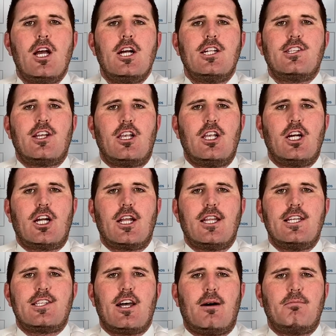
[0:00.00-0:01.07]
to look at
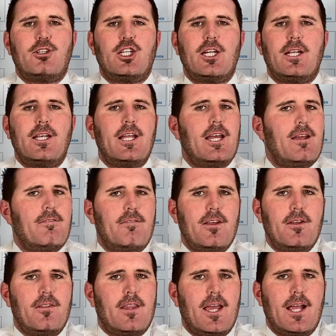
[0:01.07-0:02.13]
this option. If
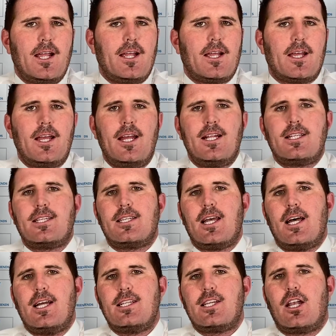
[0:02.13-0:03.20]
you think it's
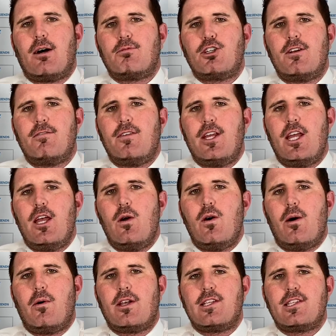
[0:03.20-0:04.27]
an option for you, I
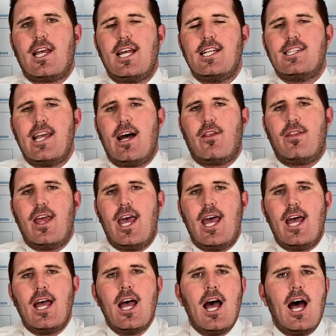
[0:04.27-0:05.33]
want to say it's out
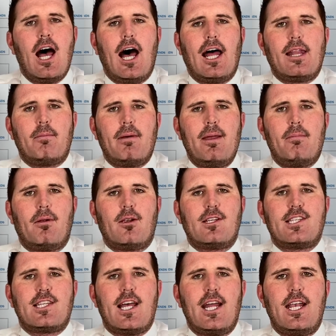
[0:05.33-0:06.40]
there. Other people will
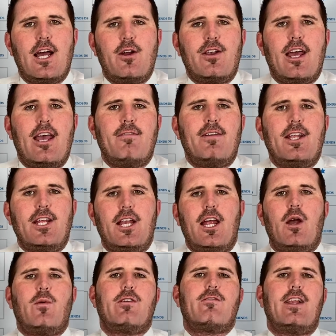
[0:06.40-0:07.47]
say, no, David,
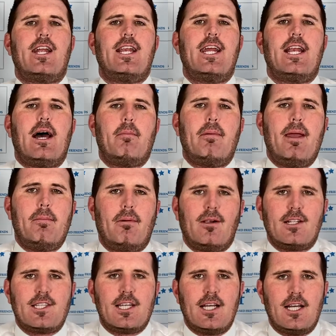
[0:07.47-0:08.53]
we really need our
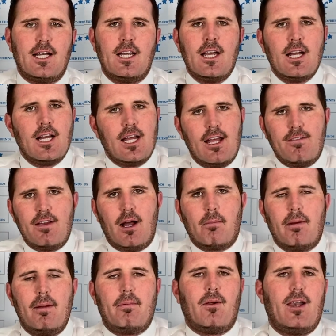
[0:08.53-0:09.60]
people to, if young
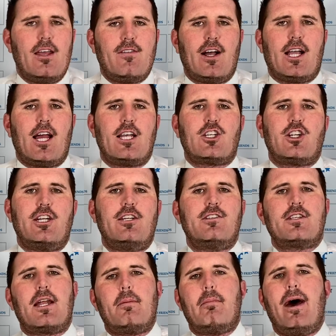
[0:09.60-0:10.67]
people leave our country, who's
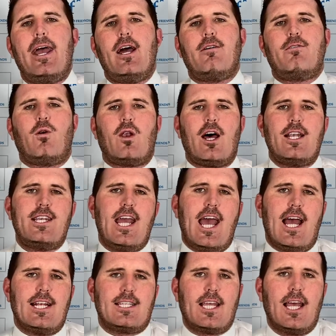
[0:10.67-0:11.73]
going to pay off all our
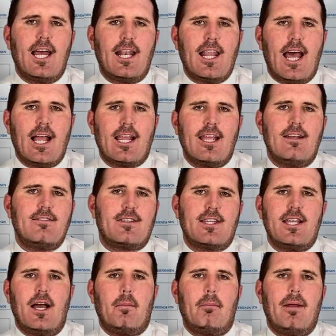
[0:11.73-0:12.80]
debt? And that gives
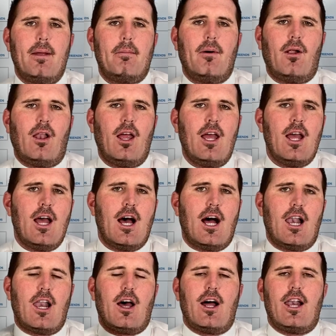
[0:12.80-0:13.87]
young people
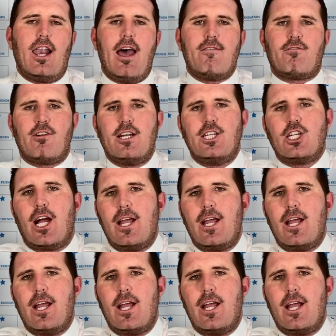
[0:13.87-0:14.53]
a lot of leverage, I